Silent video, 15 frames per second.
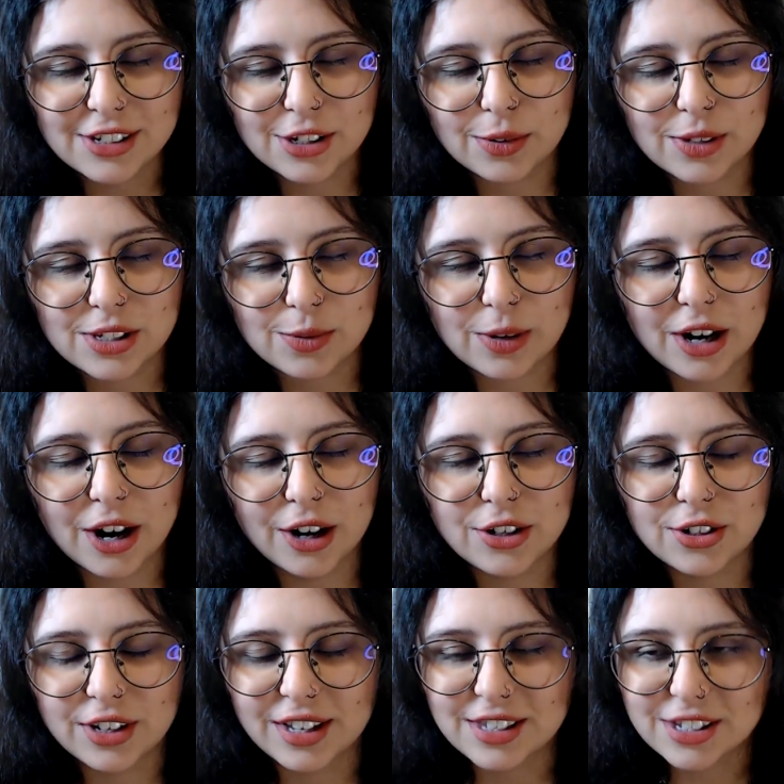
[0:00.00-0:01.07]
So it's really hard
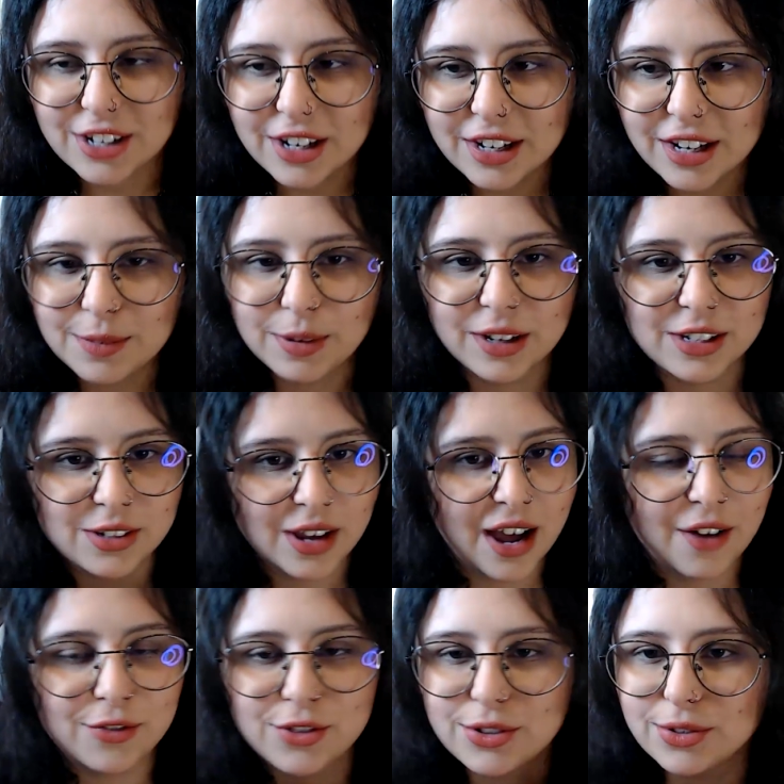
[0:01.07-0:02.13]
to get started because you
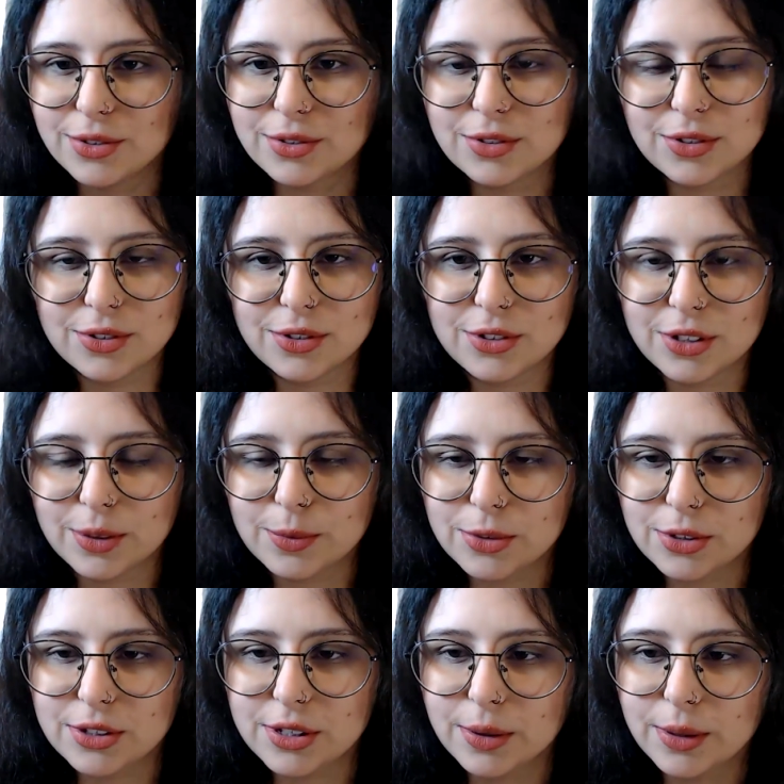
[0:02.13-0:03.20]
have to
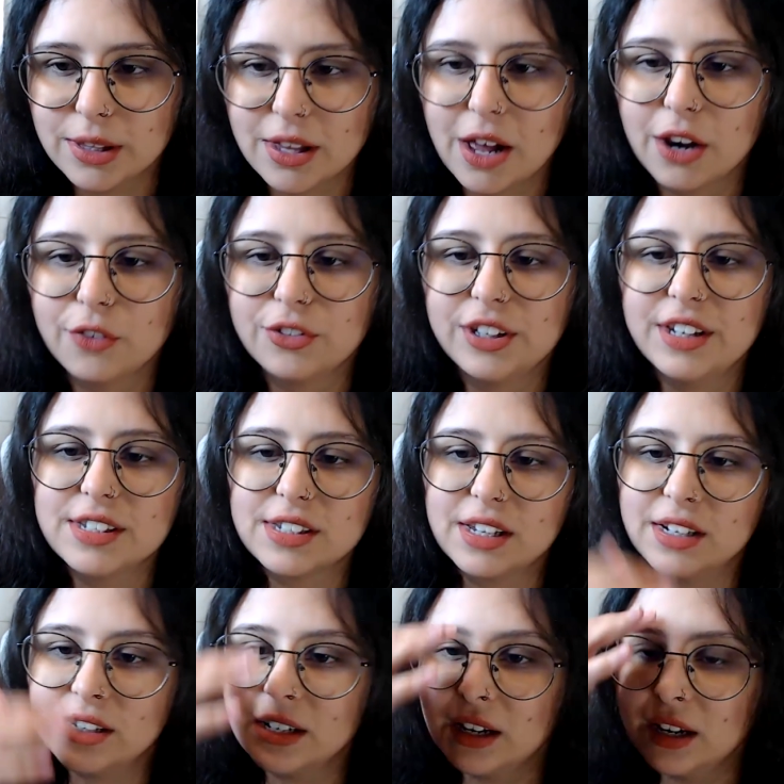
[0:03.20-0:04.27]
deal with all of this,
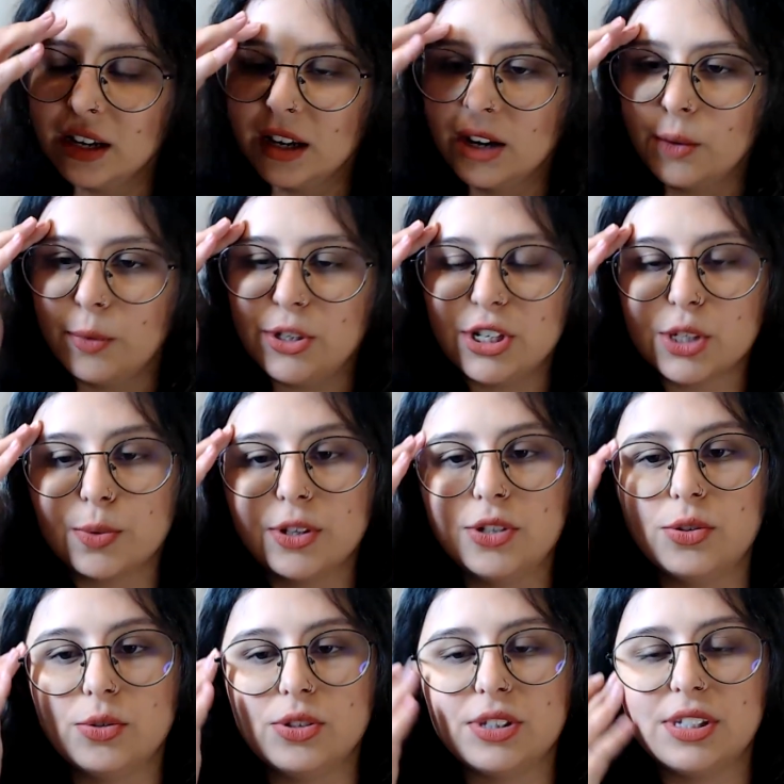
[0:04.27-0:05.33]
and we just want
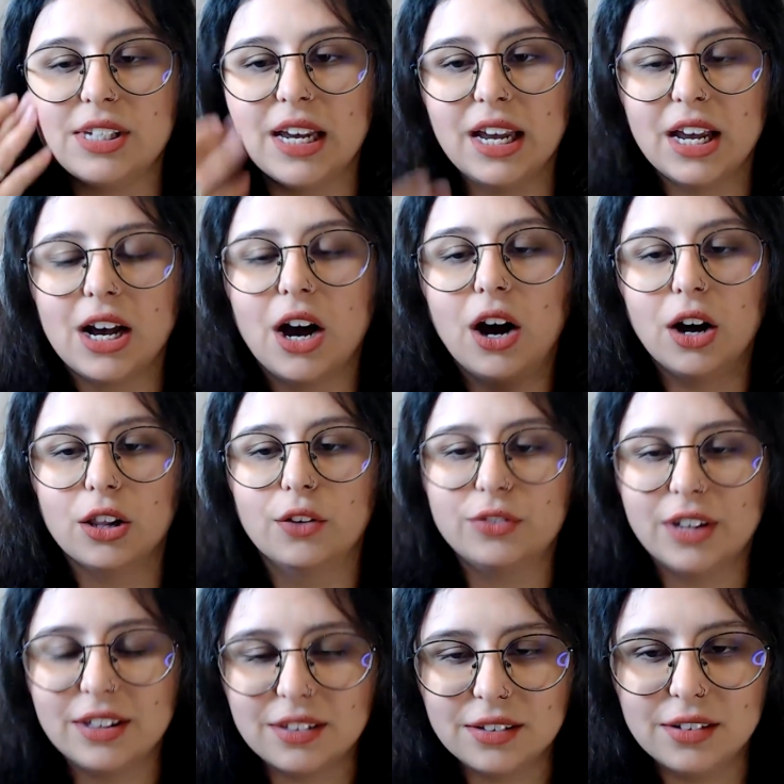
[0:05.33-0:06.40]
to take all of
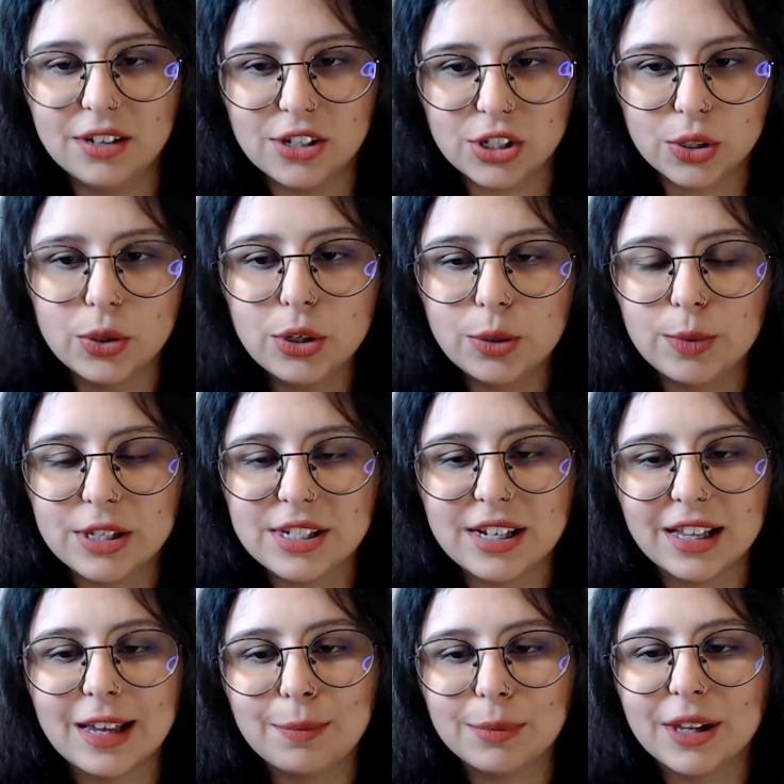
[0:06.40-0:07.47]
that is good with
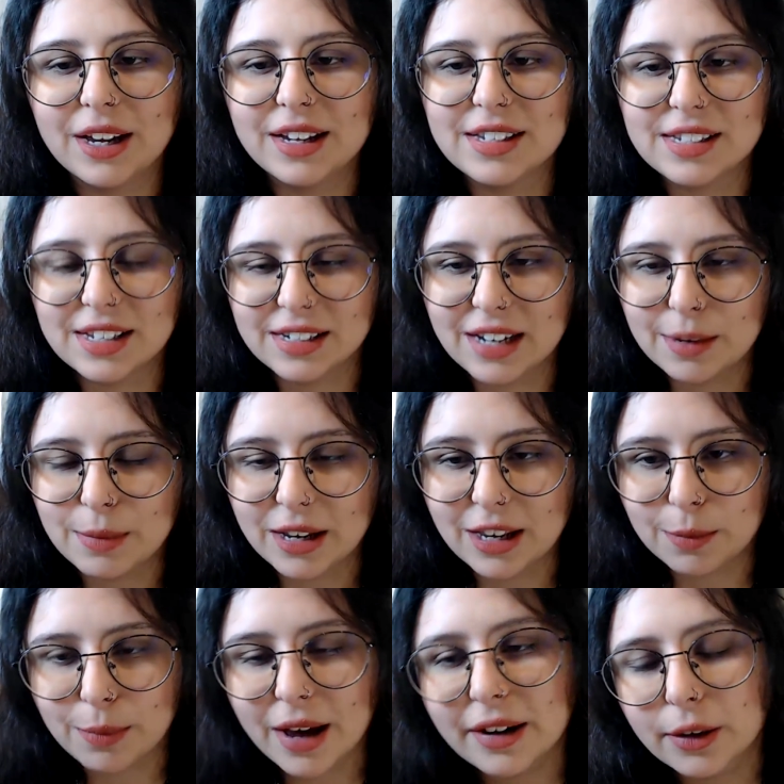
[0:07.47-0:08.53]
TLA plus and then make
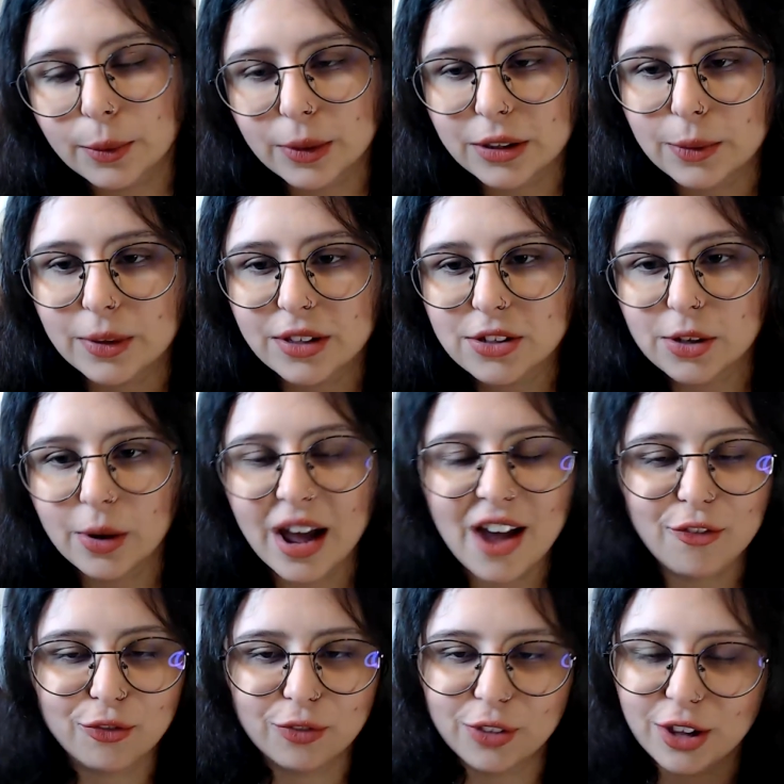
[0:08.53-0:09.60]
it better with Quint. So I
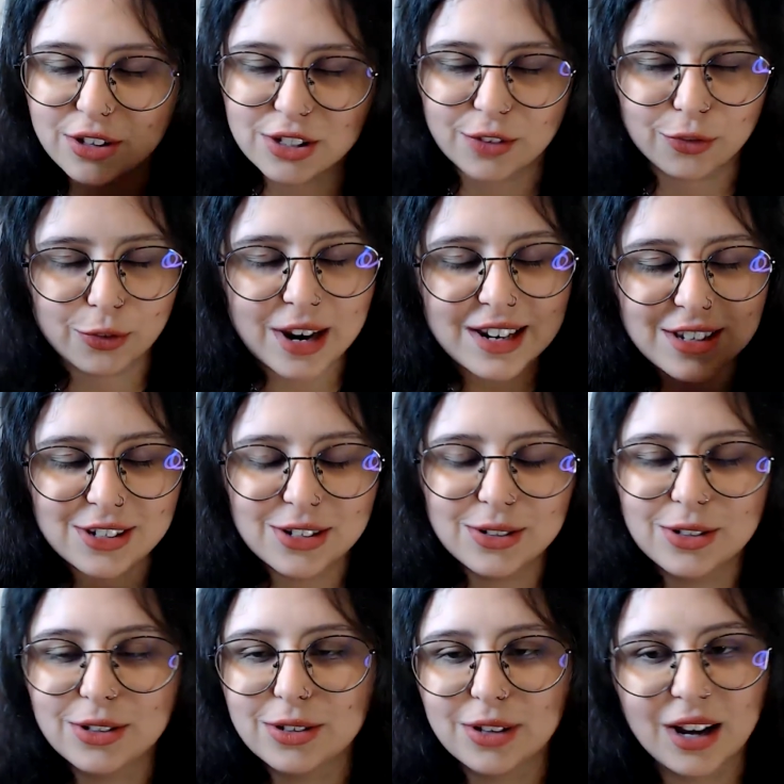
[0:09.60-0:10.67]
have lots of
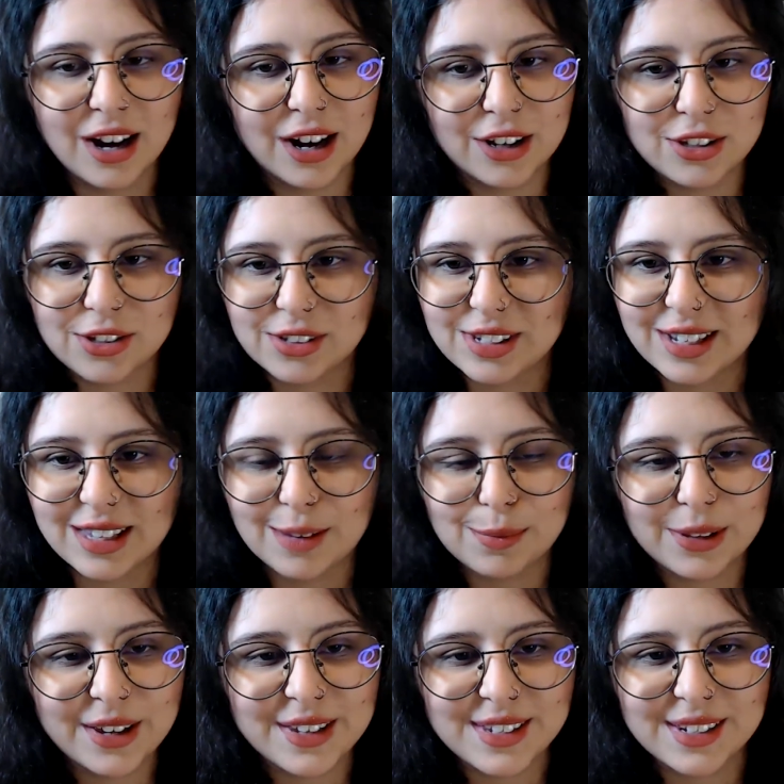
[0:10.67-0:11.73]
gratitude to TLA
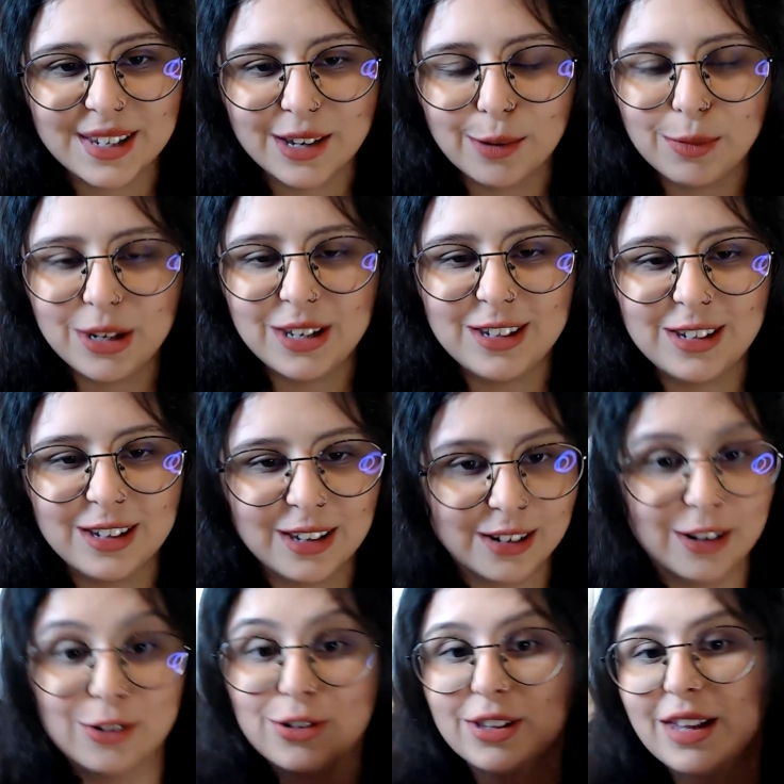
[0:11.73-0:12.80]
plus and the community
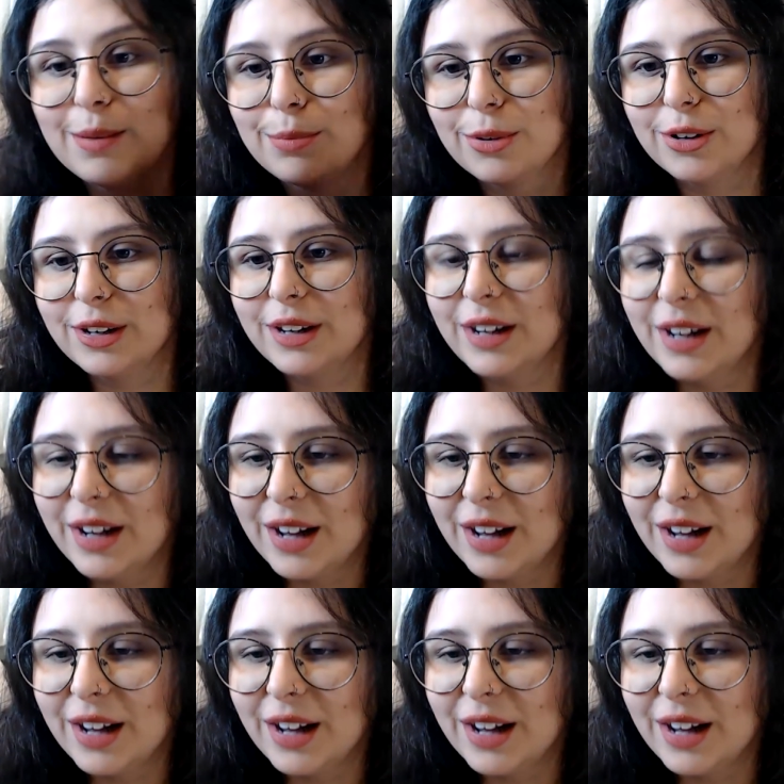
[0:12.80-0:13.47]
and then to Lamport.